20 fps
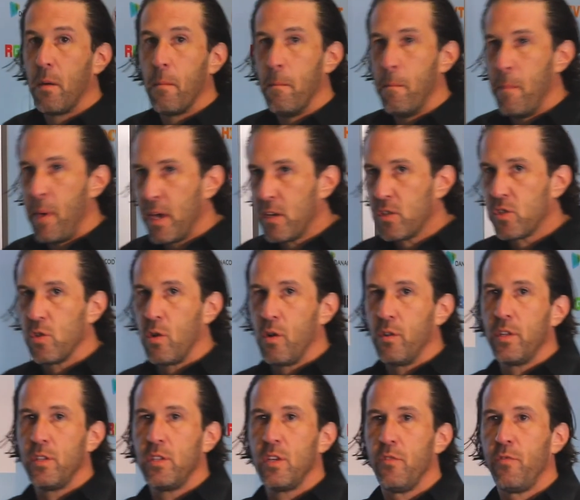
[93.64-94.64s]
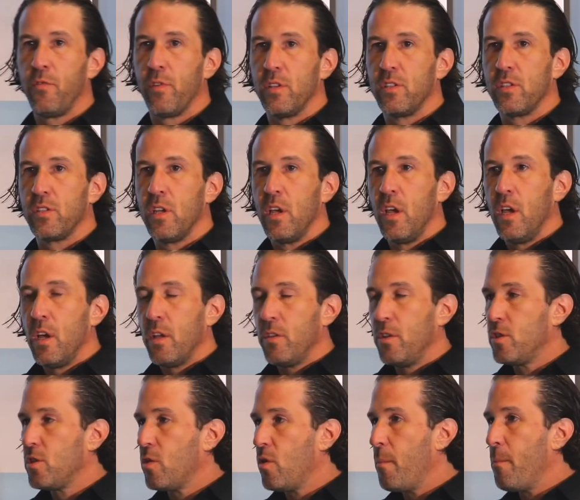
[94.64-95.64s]
makes all the difference.
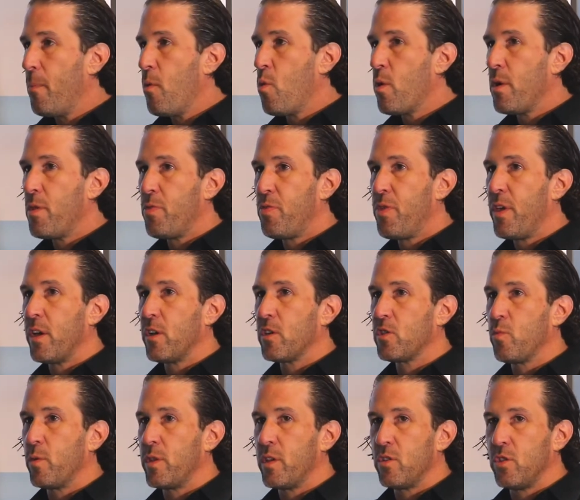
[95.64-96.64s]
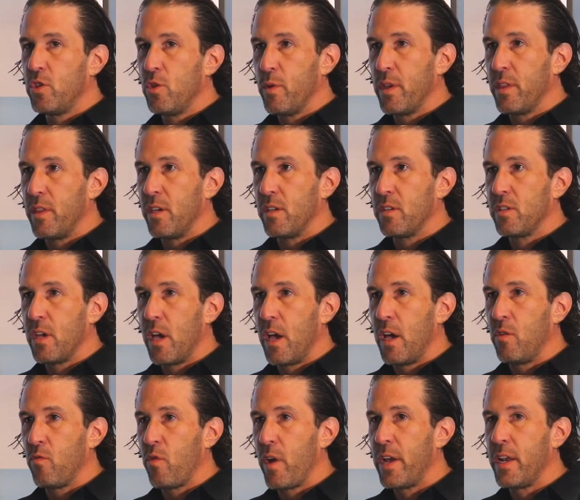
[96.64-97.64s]
These are important things when you're doing these.
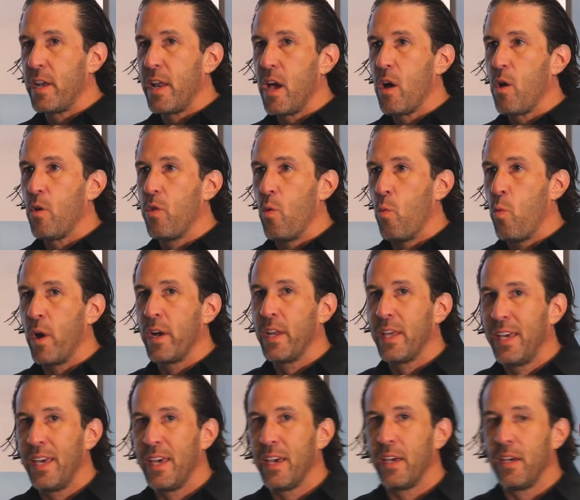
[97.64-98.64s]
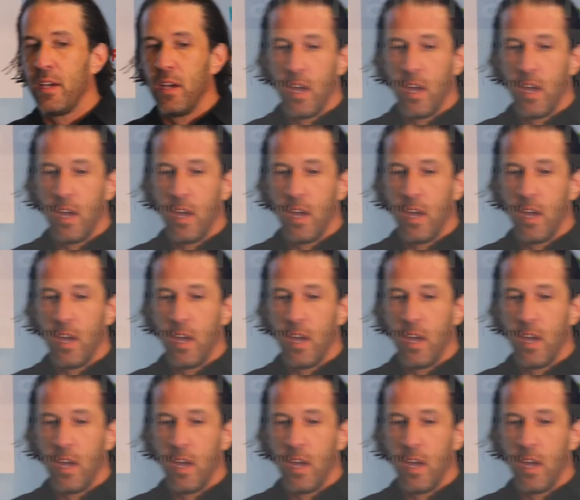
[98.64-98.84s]
And right now, the 1 gig